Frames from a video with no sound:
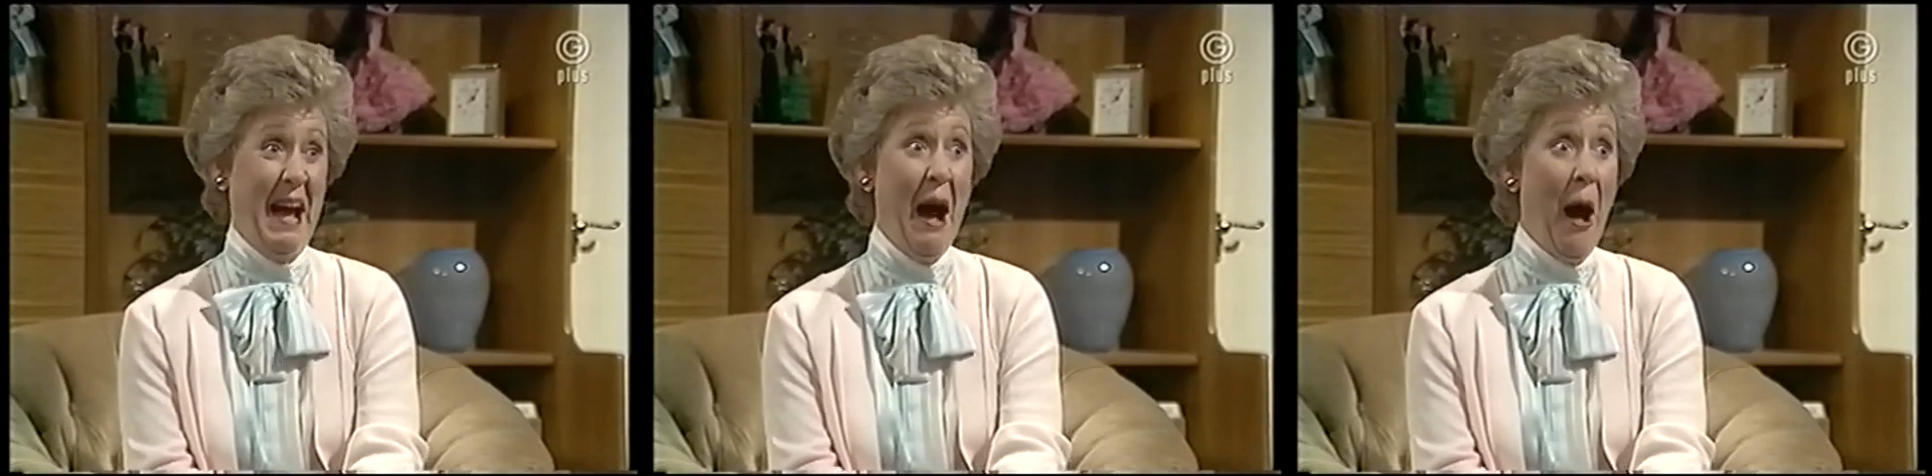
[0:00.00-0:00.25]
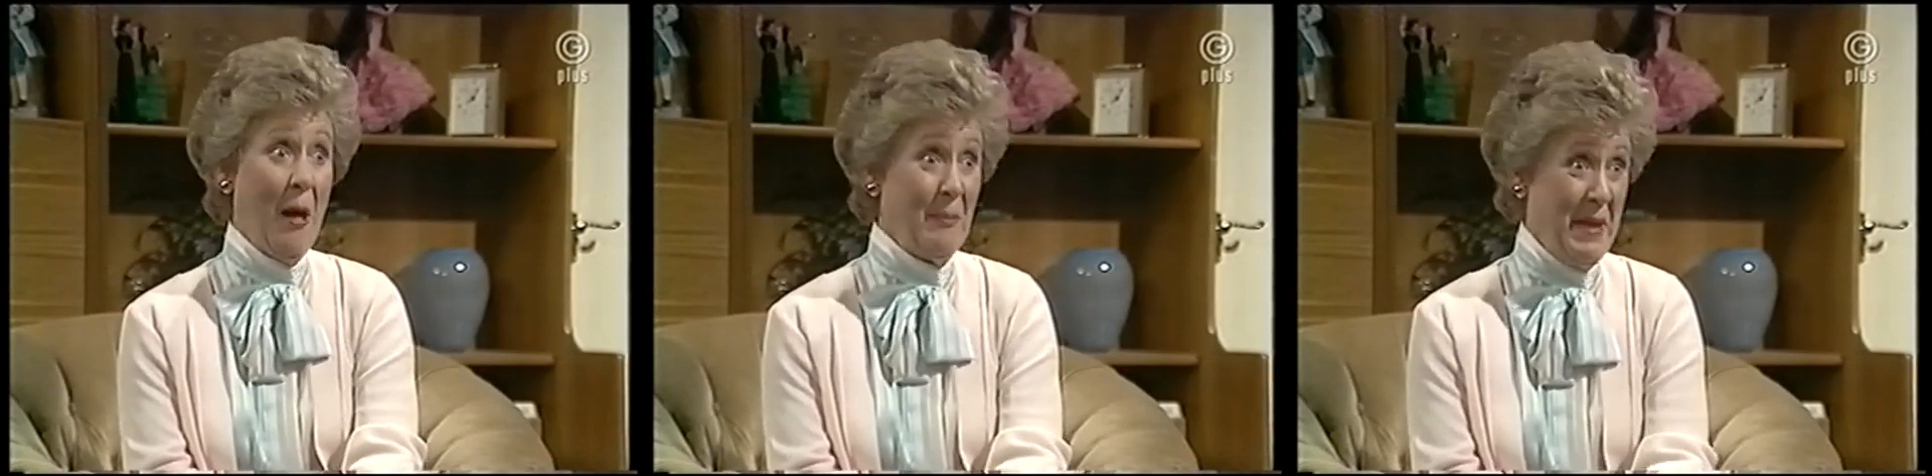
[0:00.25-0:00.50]

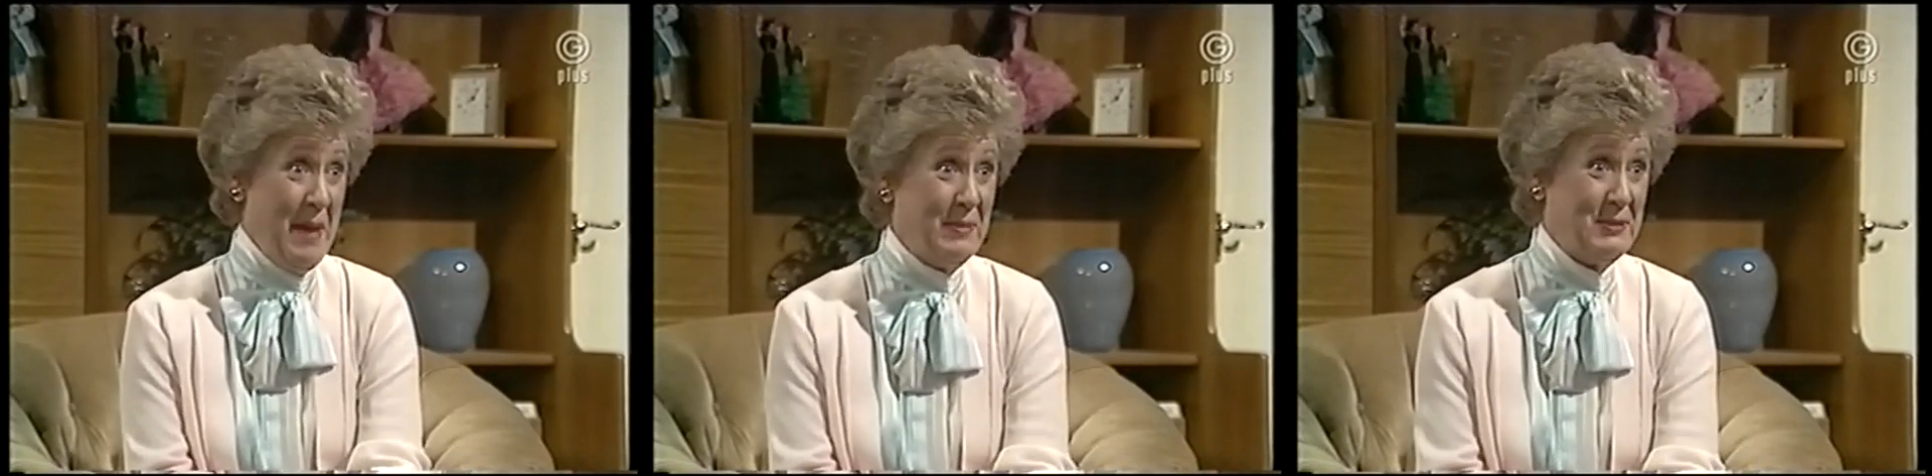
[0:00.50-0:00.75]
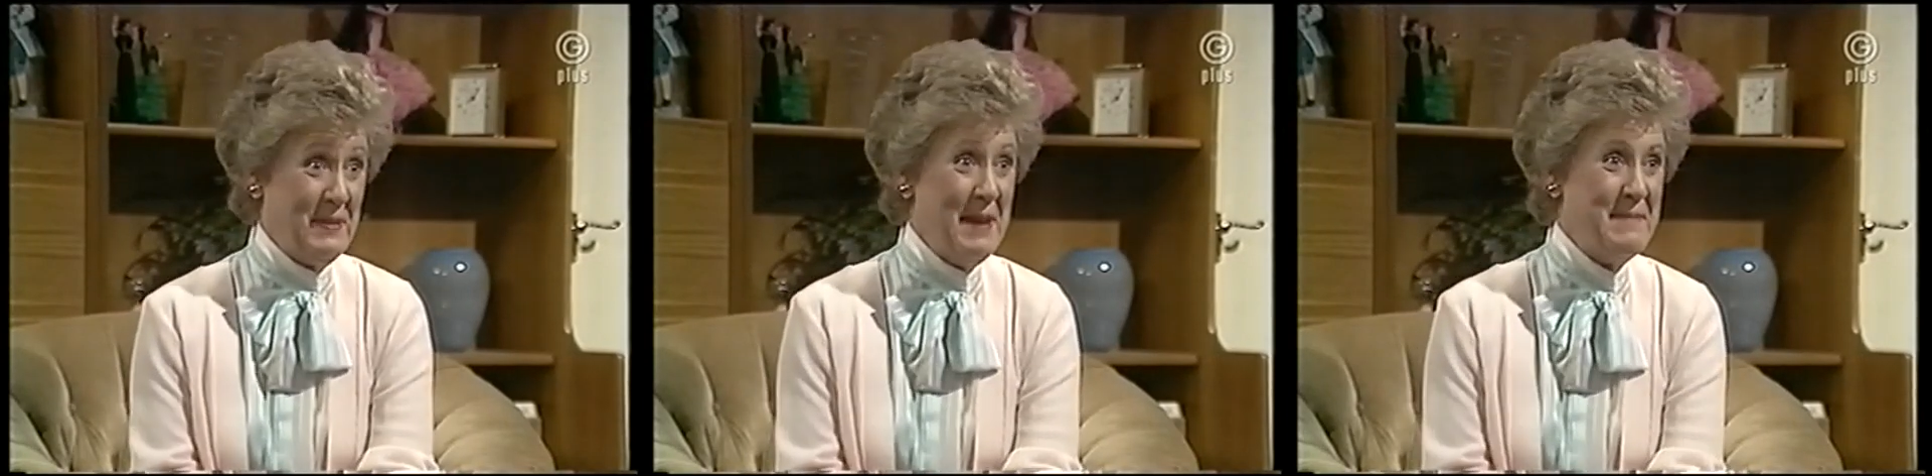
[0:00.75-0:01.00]
I'll be able
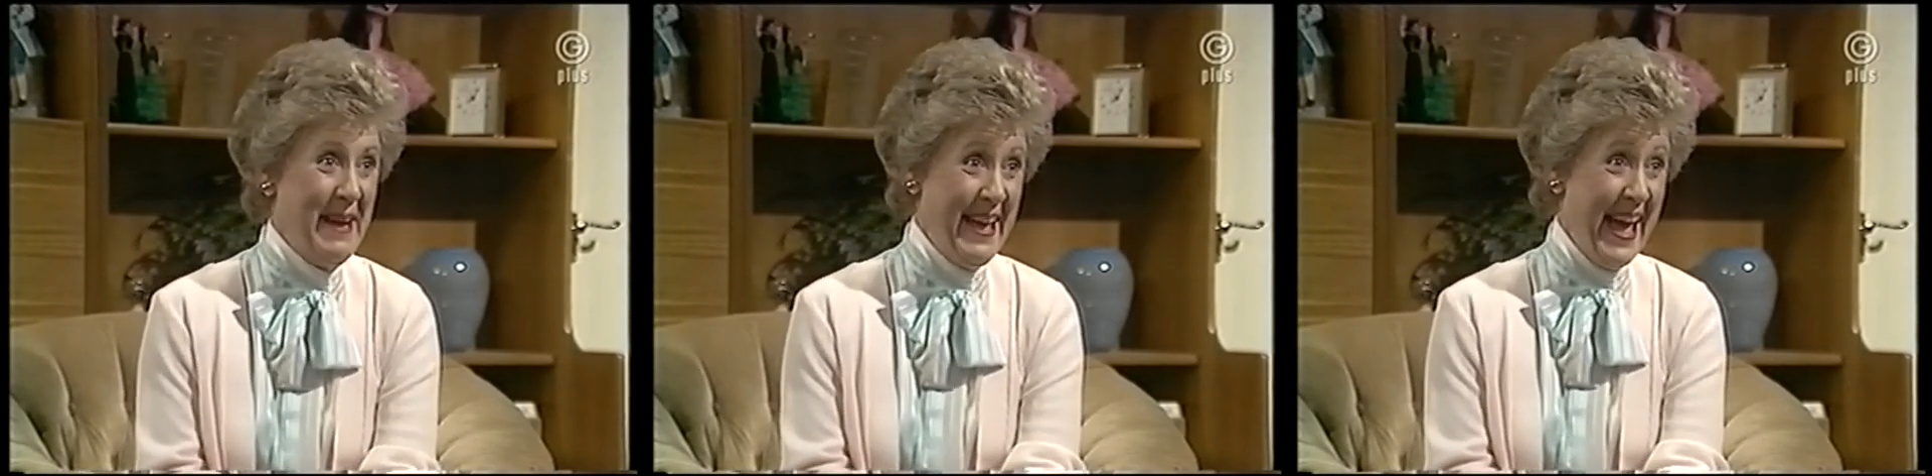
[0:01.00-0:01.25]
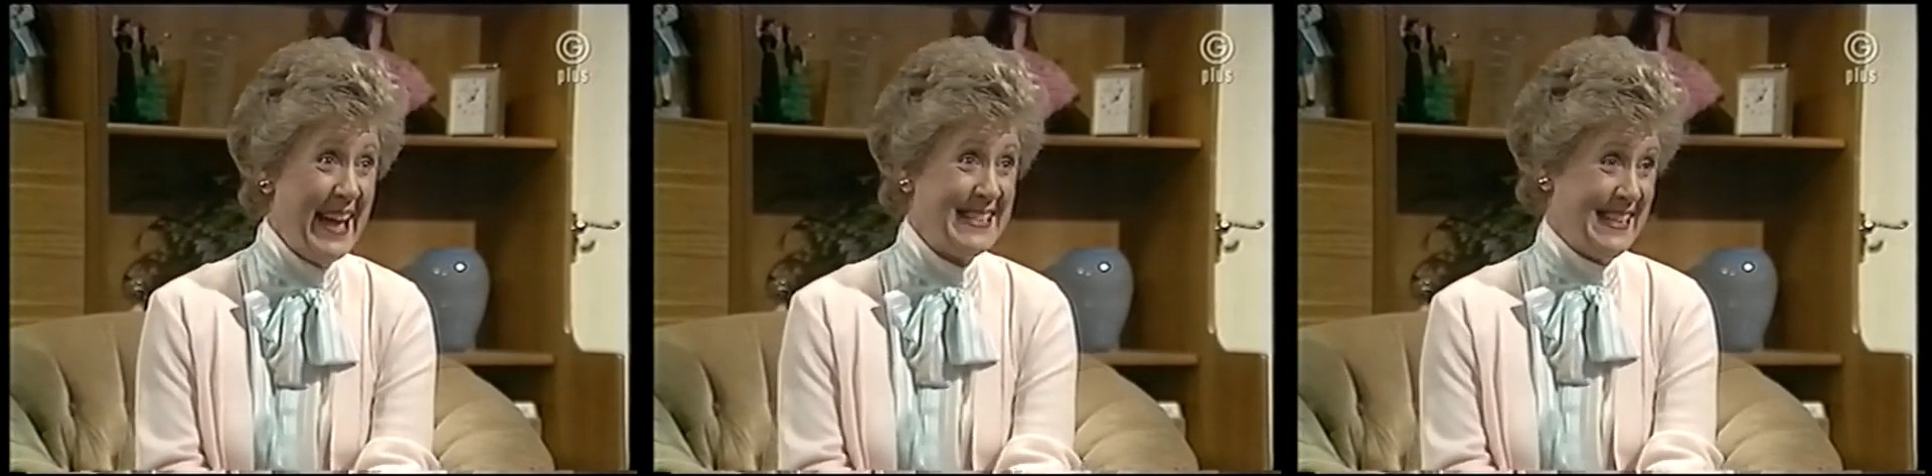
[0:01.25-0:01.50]
to wear my
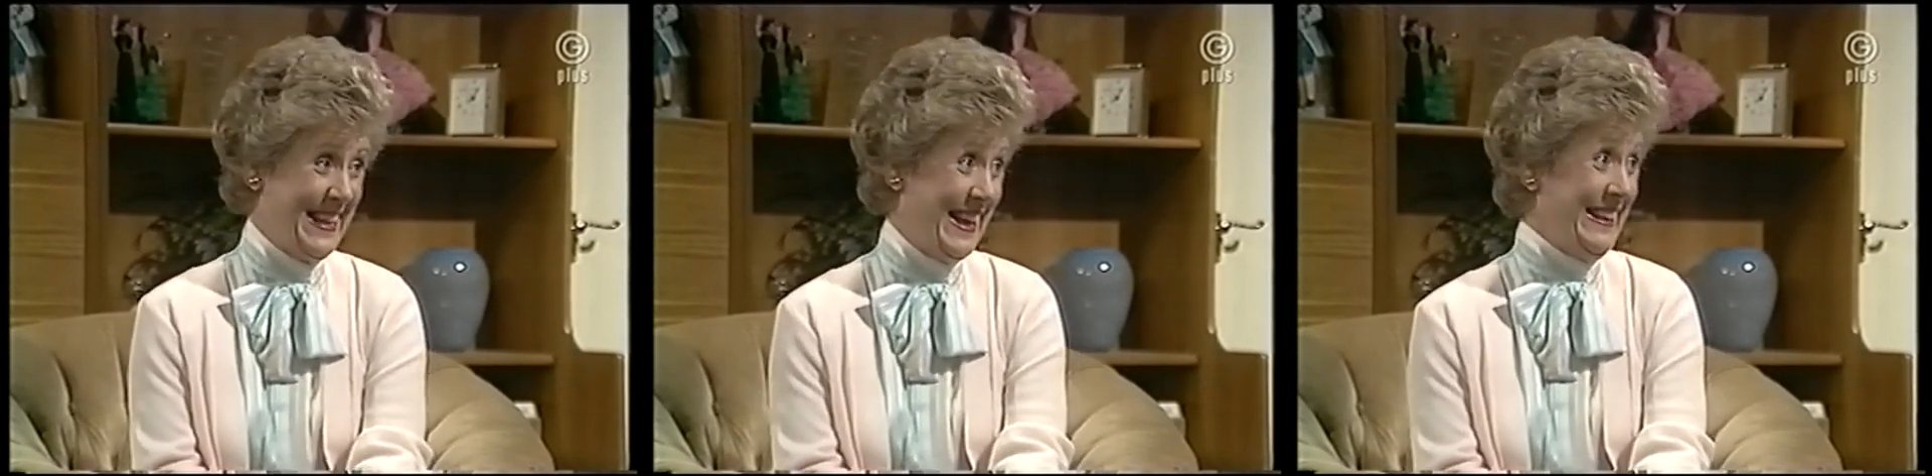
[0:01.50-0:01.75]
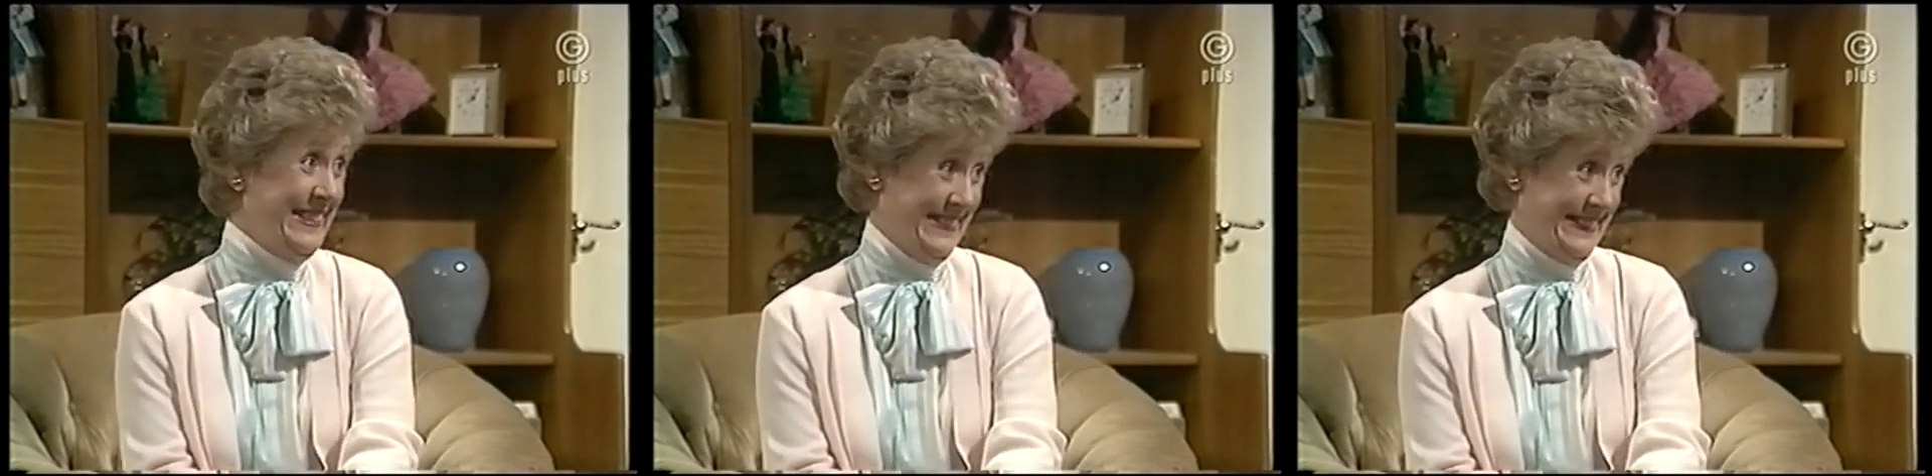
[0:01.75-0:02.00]
hat
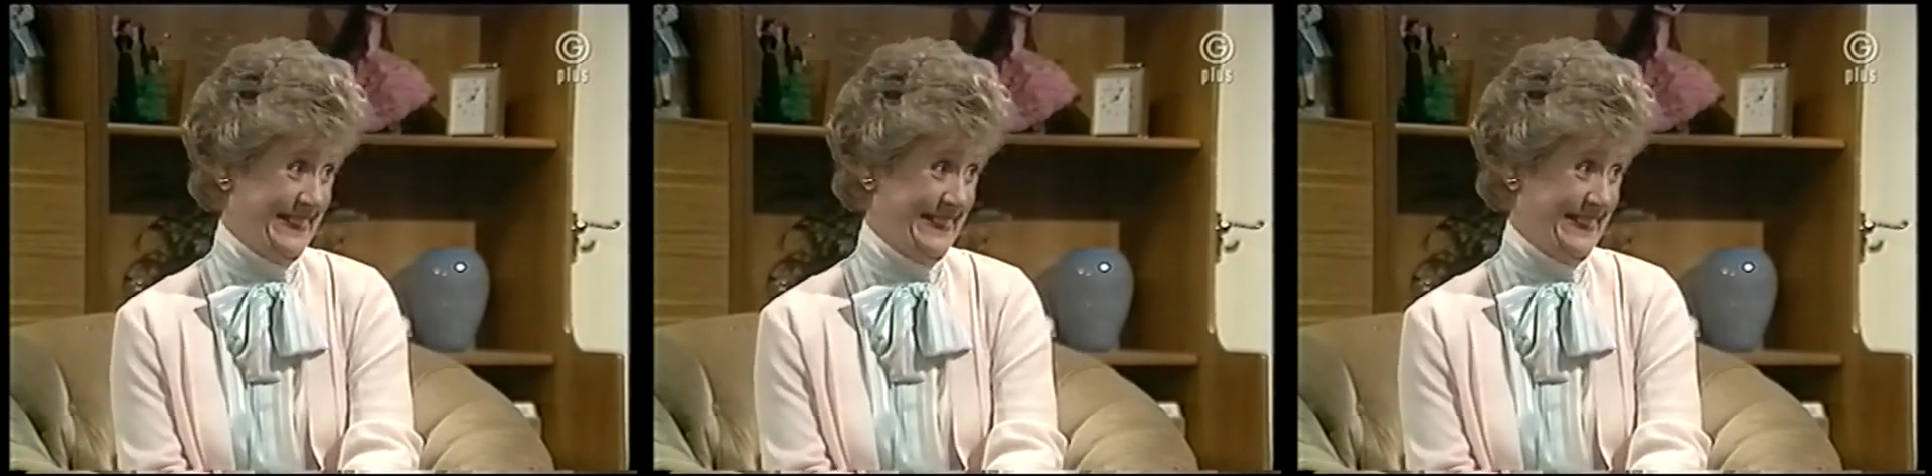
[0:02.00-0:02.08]
again.